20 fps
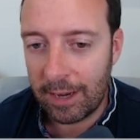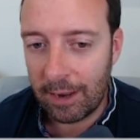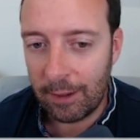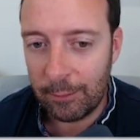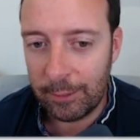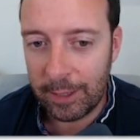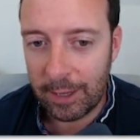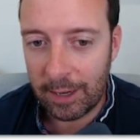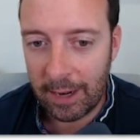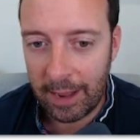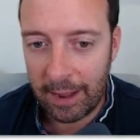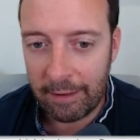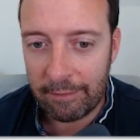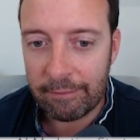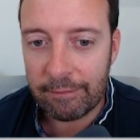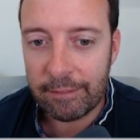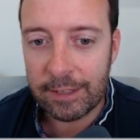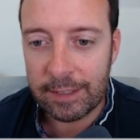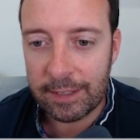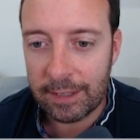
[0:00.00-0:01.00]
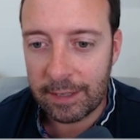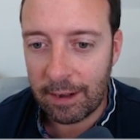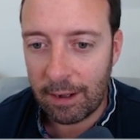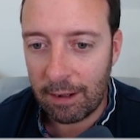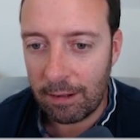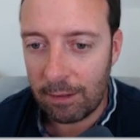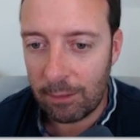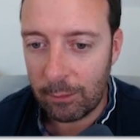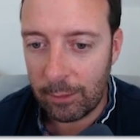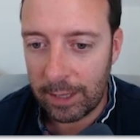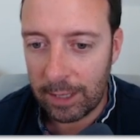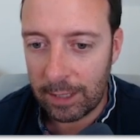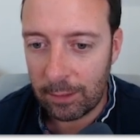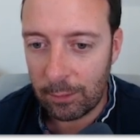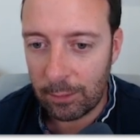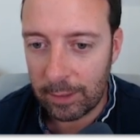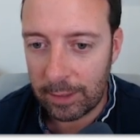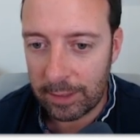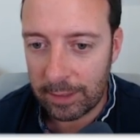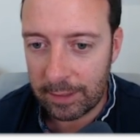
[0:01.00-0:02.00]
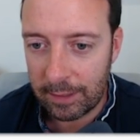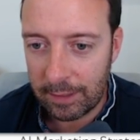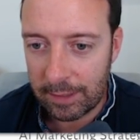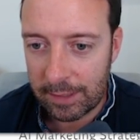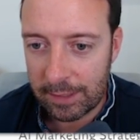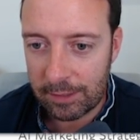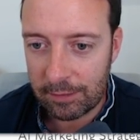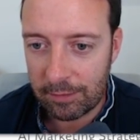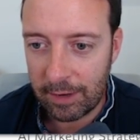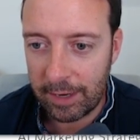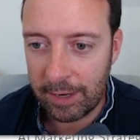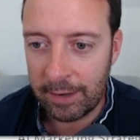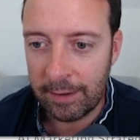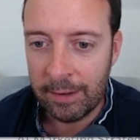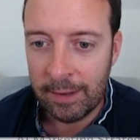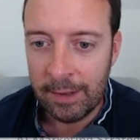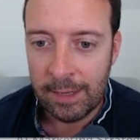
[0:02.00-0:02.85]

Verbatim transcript: And we got everything all well organized, right?